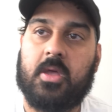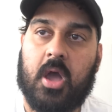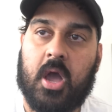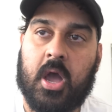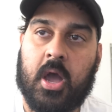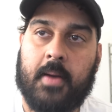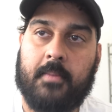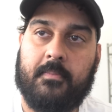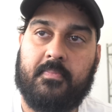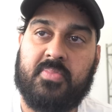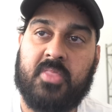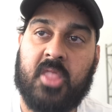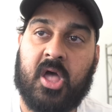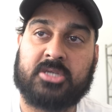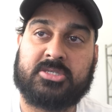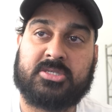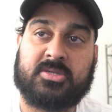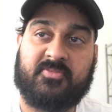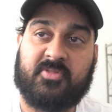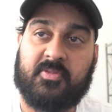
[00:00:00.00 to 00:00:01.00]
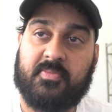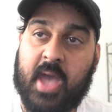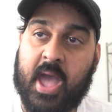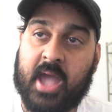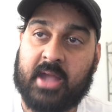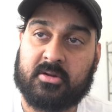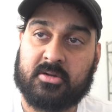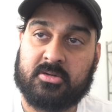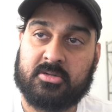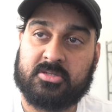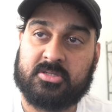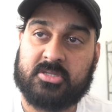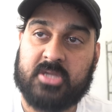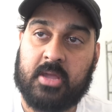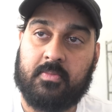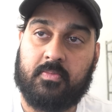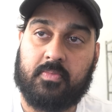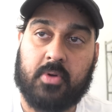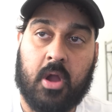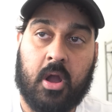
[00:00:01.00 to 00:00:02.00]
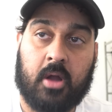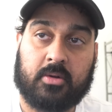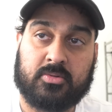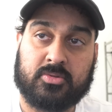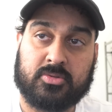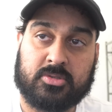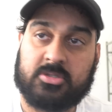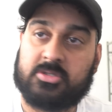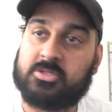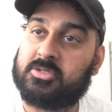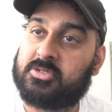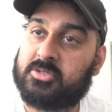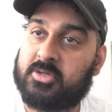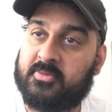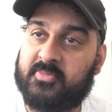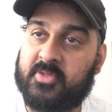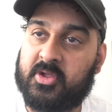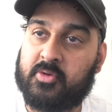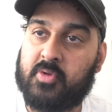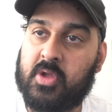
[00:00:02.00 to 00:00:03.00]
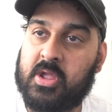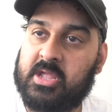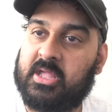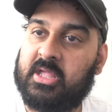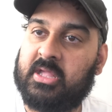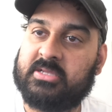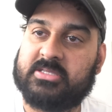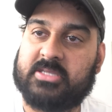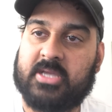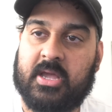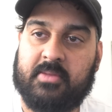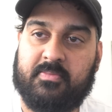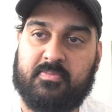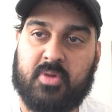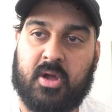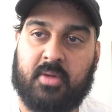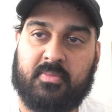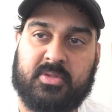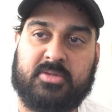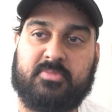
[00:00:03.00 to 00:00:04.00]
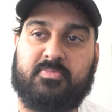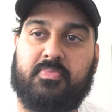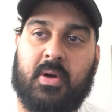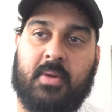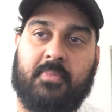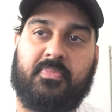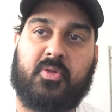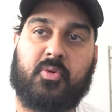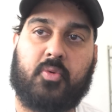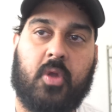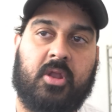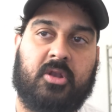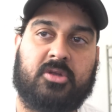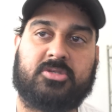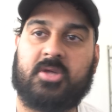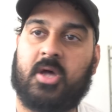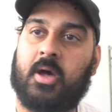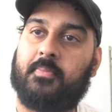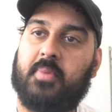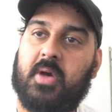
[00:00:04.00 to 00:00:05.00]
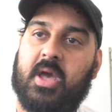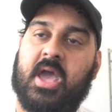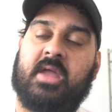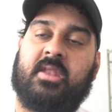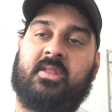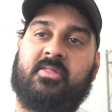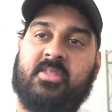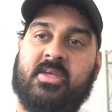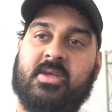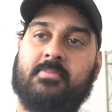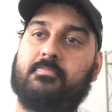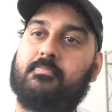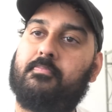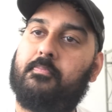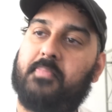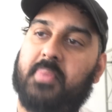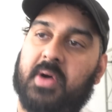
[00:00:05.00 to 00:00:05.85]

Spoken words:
Not sure if the Packers and Broncos deserve their rankings. I'd probably bump the Raiders up ahead of them.